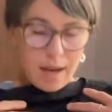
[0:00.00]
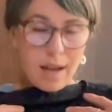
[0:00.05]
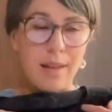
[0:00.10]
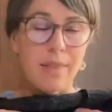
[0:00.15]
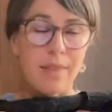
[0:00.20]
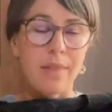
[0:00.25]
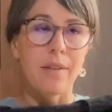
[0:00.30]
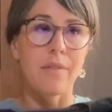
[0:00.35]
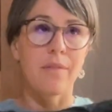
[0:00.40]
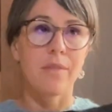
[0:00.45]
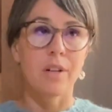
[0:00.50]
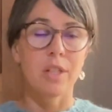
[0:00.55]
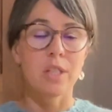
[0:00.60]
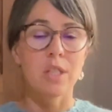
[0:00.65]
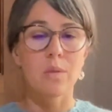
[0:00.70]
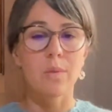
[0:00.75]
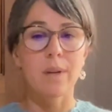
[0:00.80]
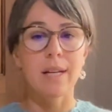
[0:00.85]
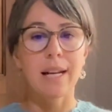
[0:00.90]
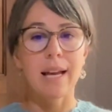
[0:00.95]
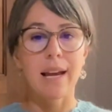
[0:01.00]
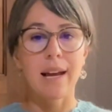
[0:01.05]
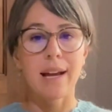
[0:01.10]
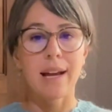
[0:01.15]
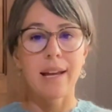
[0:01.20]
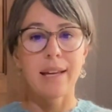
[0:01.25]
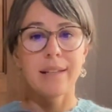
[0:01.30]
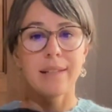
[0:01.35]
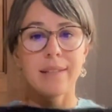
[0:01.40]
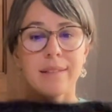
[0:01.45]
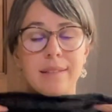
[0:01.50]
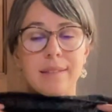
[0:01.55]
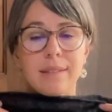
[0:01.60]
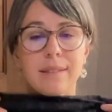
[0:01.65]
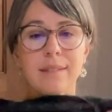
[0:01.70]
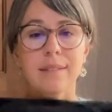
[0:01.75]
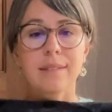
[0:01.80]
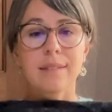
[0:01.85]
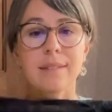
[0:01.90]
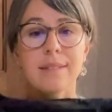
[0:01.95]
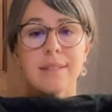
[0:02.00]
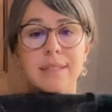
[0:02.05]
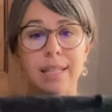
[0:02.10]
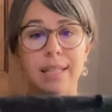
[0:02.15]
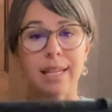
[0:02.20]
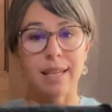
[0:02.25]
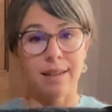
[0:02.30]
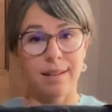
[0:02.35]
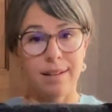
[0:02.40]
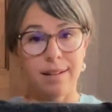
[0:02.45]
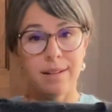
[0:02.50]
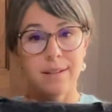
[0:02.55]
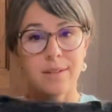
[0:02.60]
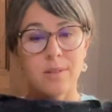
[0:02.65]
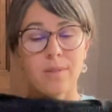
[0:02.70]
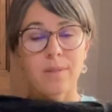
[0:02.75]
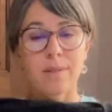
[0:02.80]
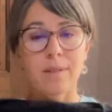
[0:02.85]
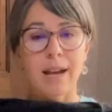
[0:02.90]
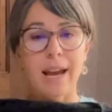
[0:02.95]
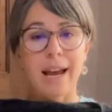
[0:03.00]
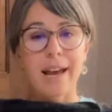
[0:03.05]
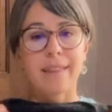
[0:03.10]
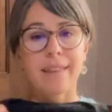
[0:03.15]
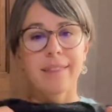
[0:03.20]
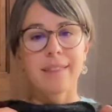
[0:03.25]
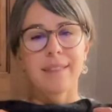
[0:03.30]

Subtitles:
the first one I did had